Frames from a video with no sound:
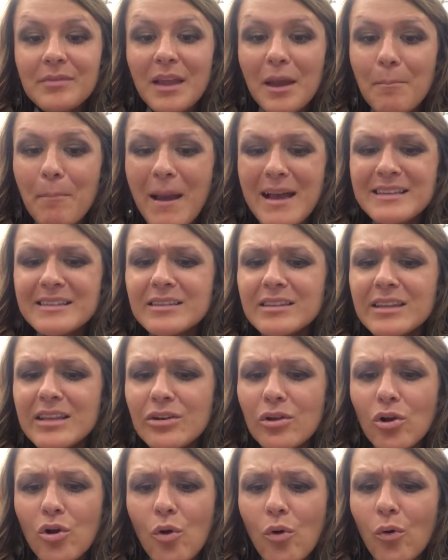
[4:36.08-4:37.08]
past little
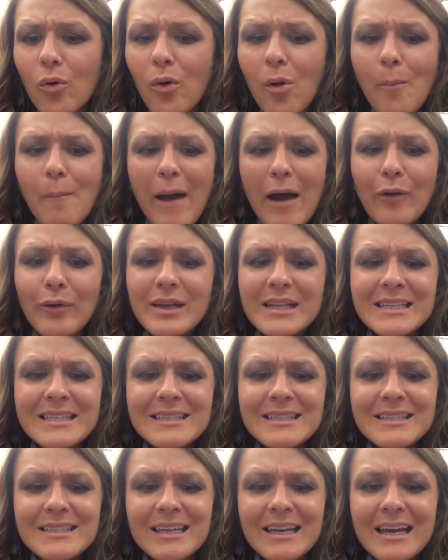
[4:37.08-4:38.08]
coral
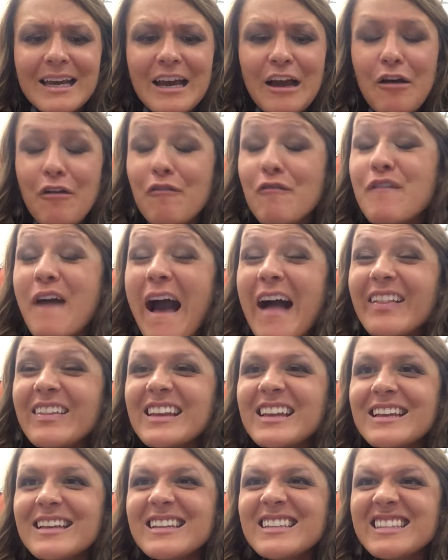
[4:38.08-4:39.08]
mountains,
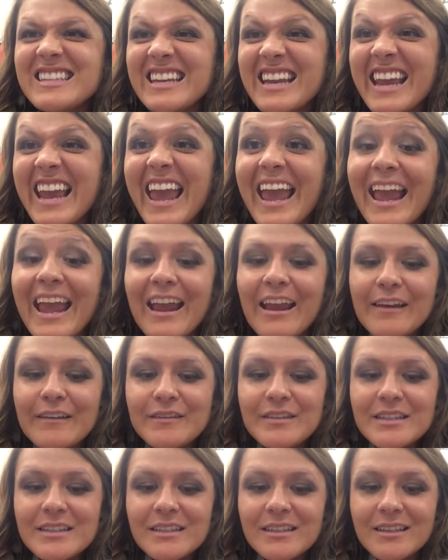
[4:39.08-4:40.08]
valleys, and
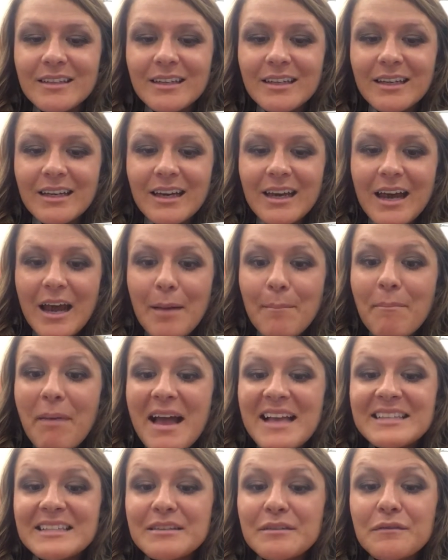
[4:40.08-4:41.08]
caves,
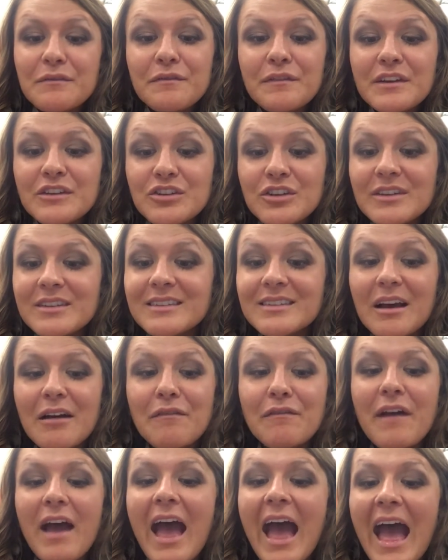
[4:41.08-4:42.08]
past fishes of
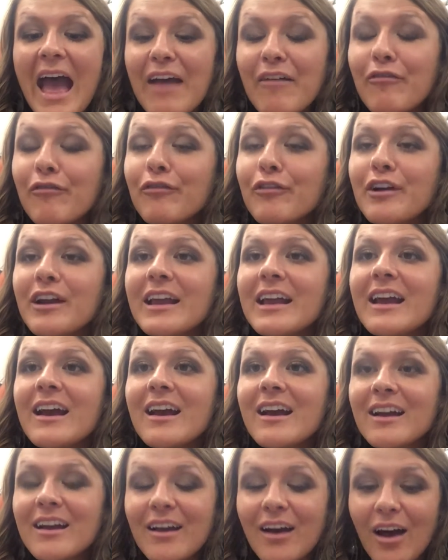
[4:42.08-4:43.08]
every
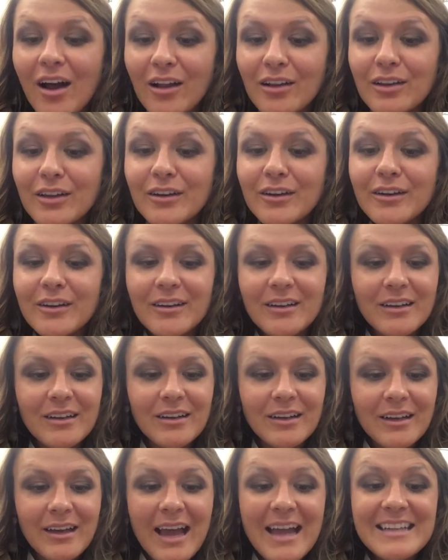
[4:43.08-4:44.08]
color
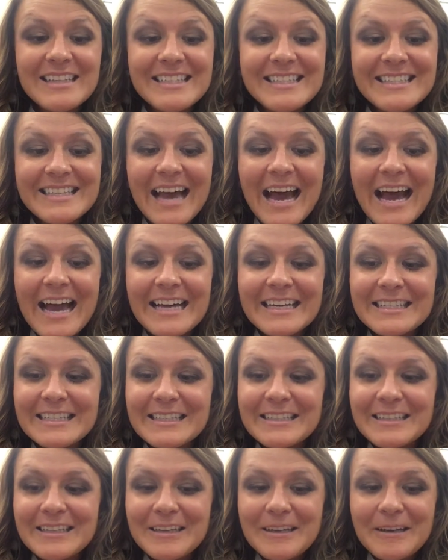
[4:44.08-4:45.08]
and size.